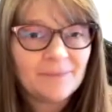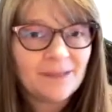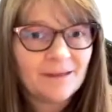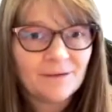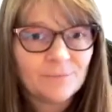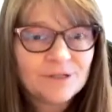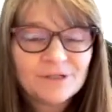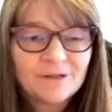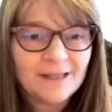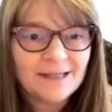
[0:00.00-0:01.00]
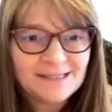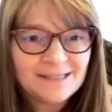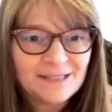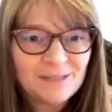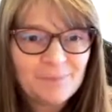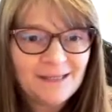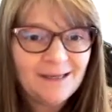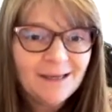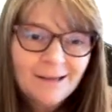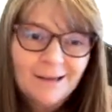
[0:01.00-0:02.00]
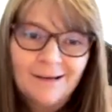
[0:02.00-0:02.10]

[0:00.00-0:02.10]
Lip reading: the original STTP,